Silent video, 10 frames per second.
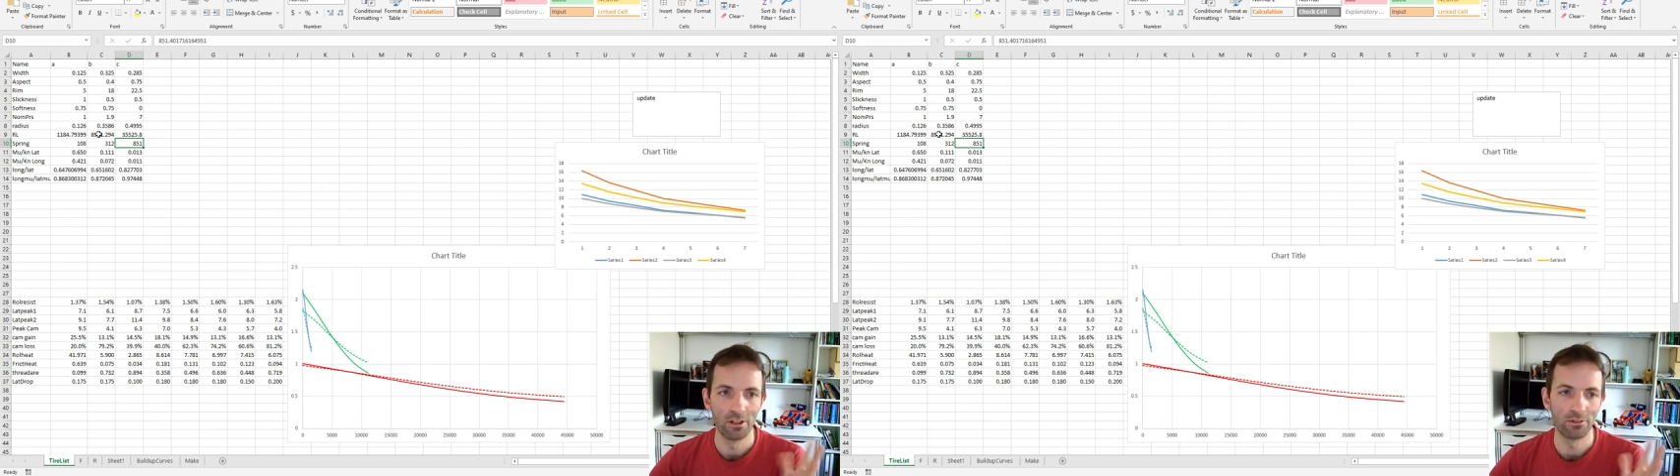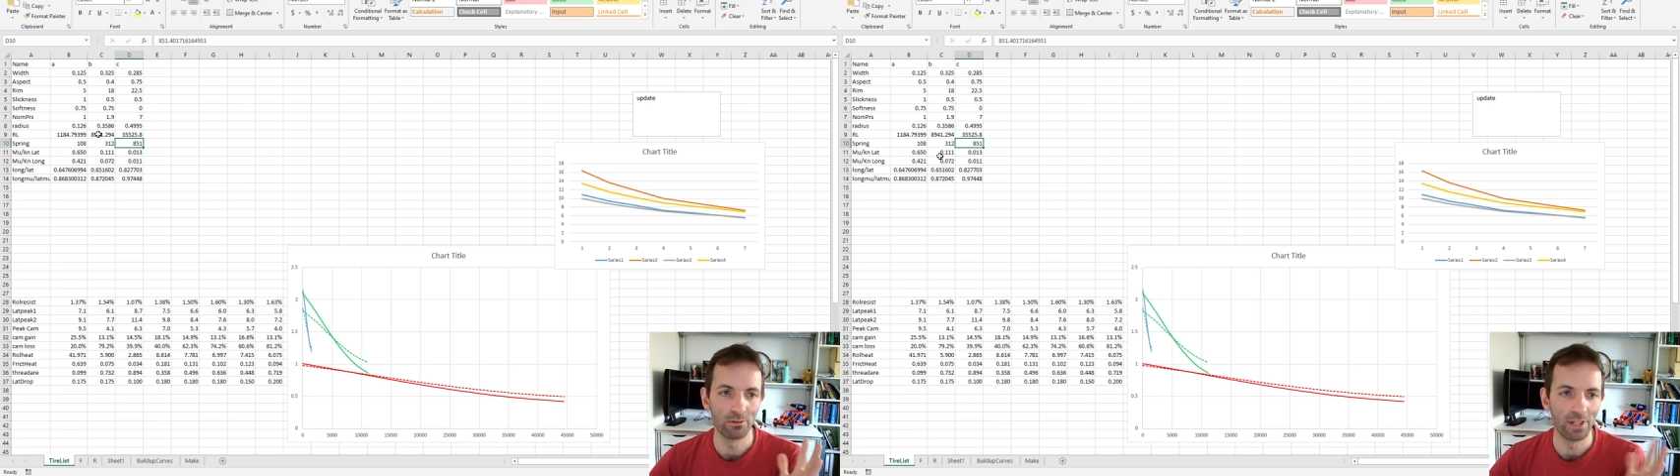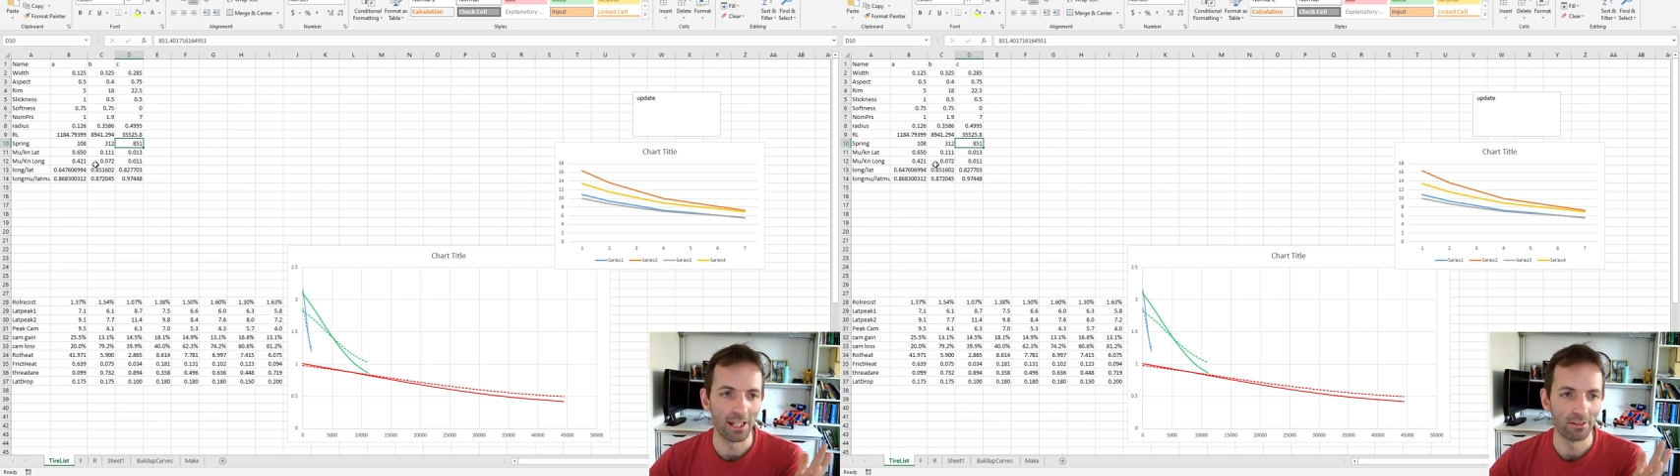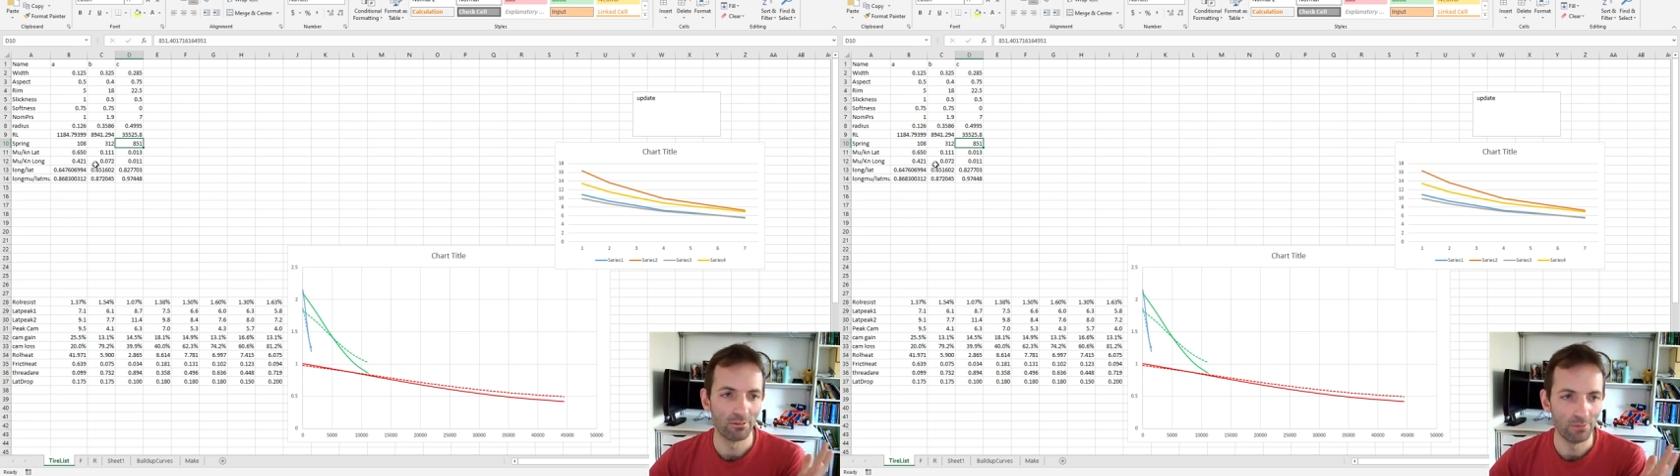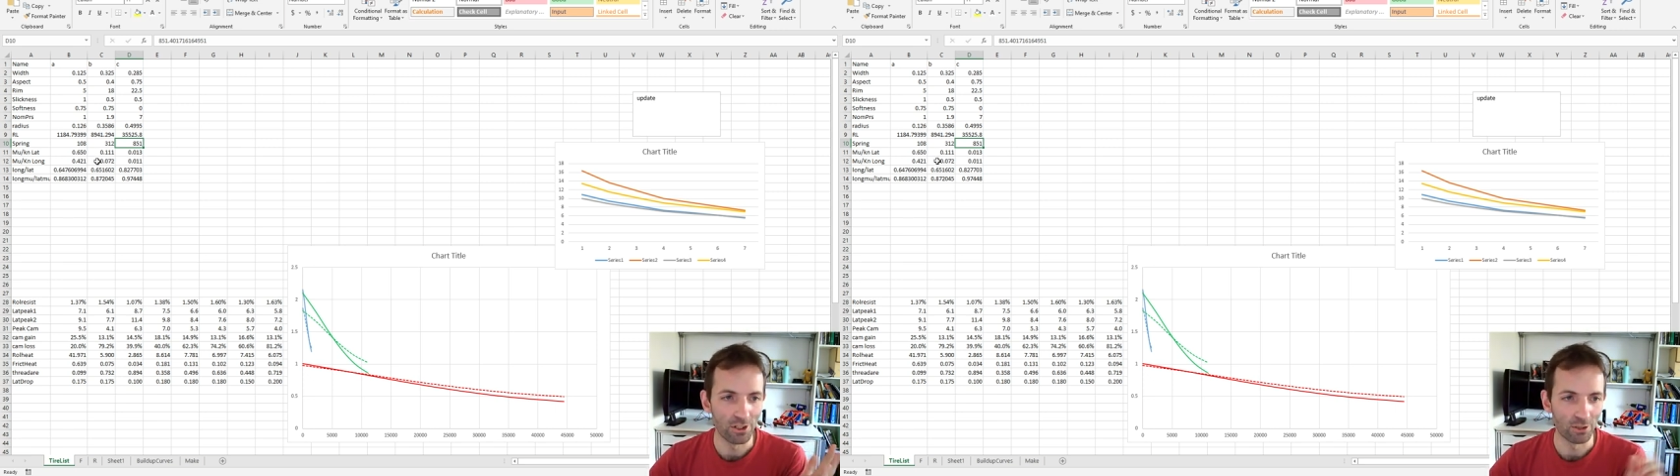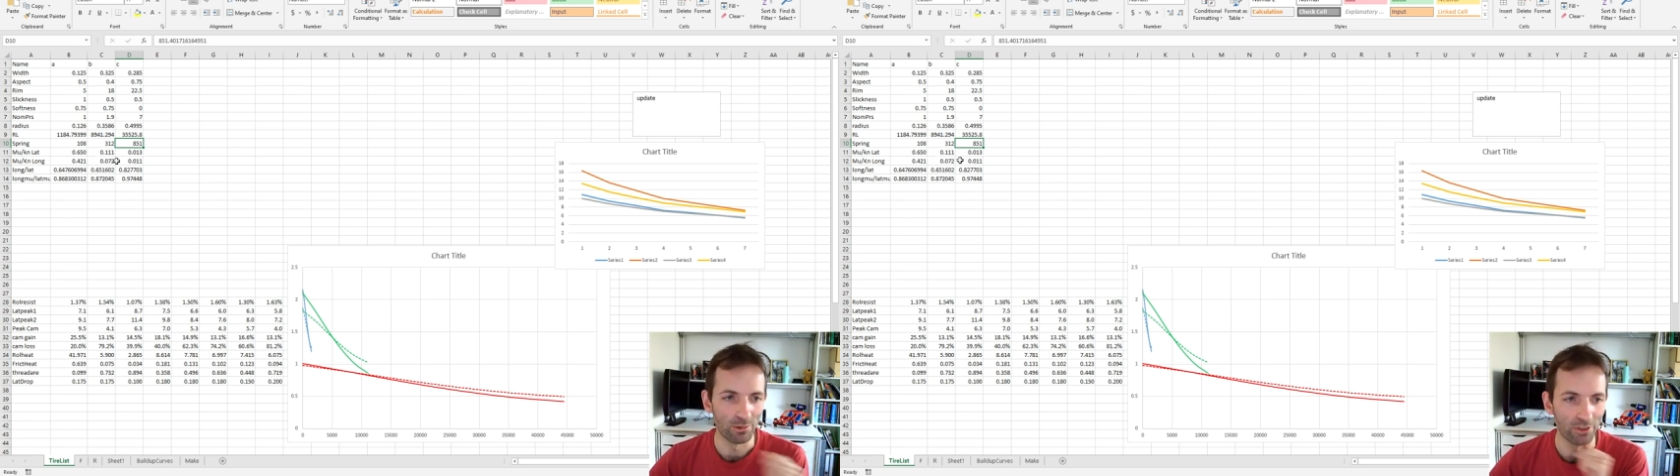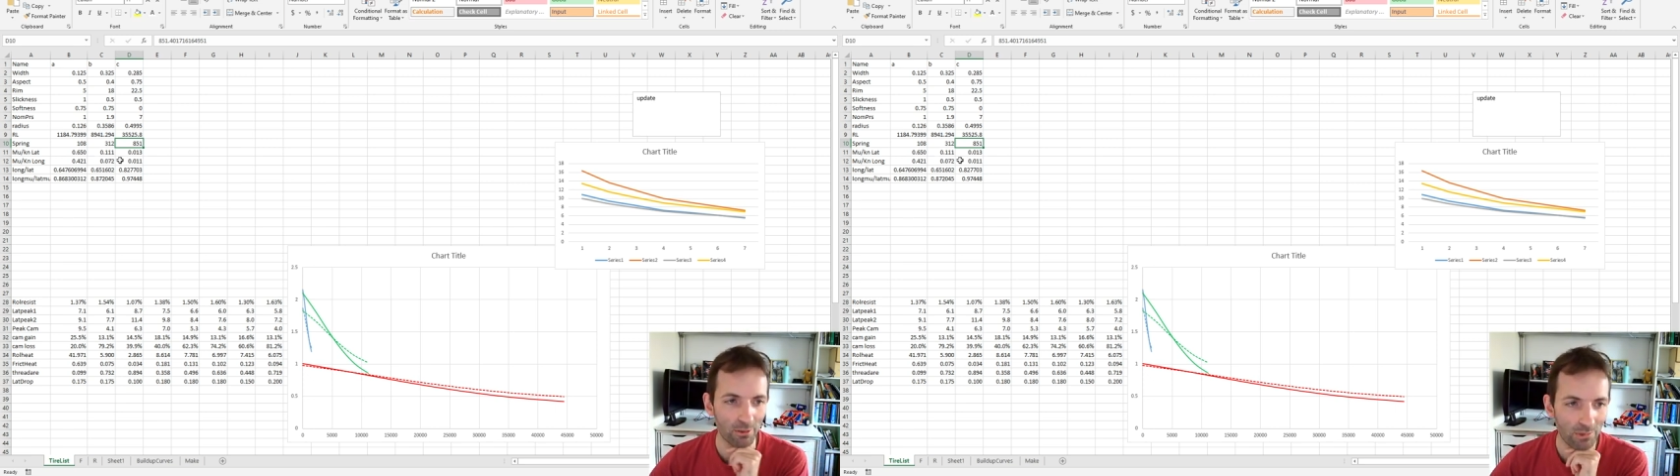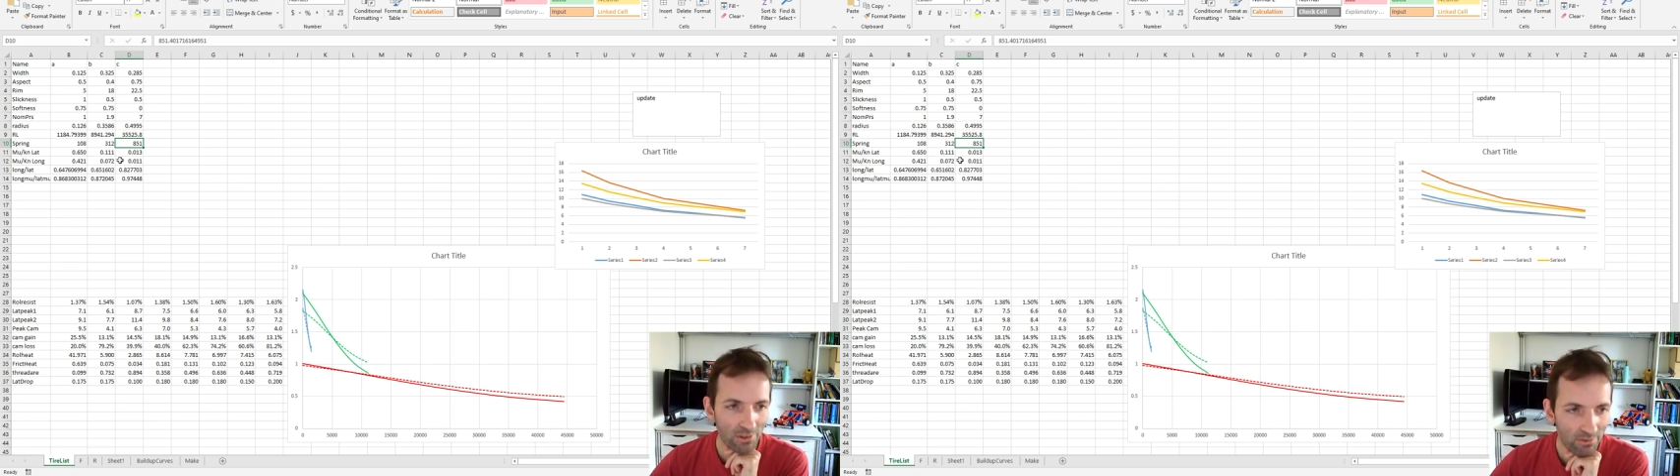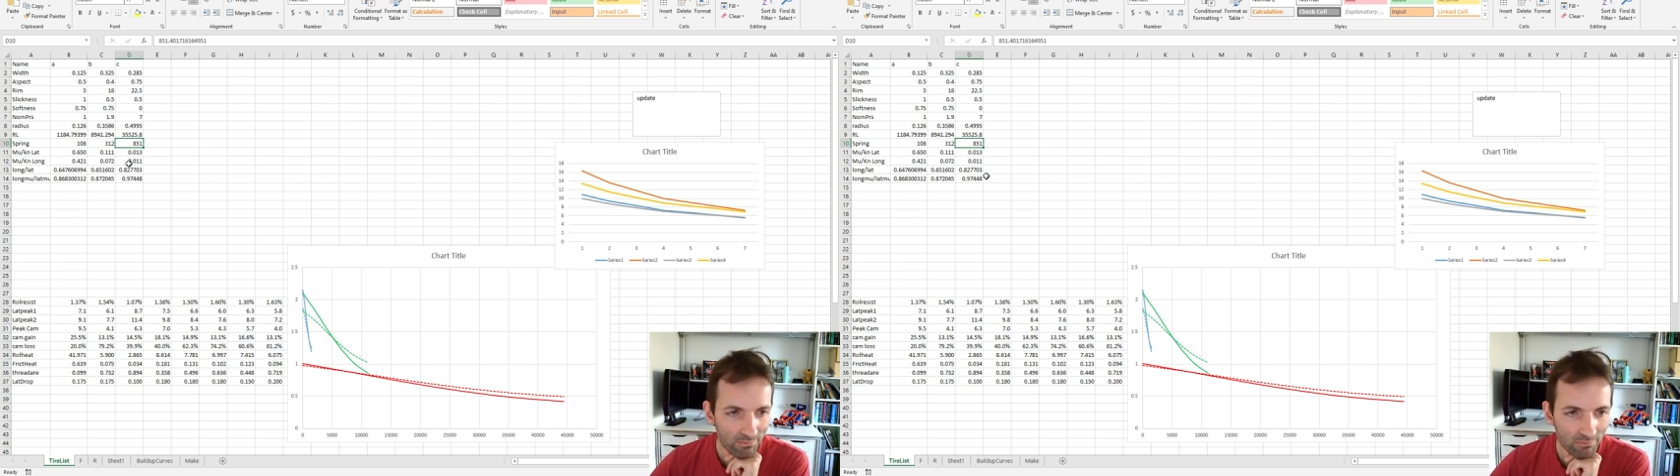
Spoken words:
to get reasonable numbers.